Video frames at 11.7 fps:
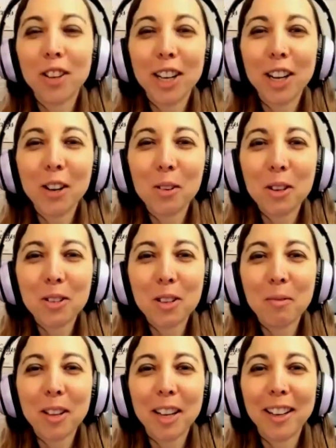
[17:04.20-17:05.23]
video or
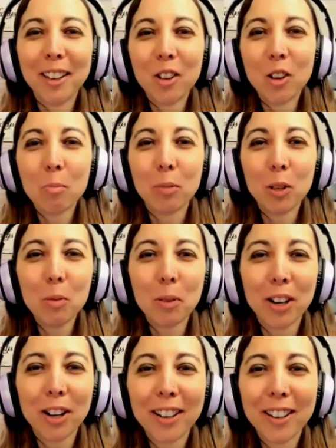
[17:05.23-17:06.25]
something, or a
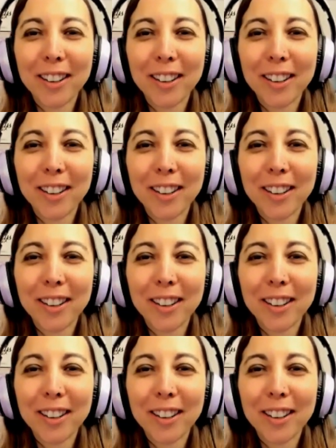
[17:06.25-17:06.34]
blooper.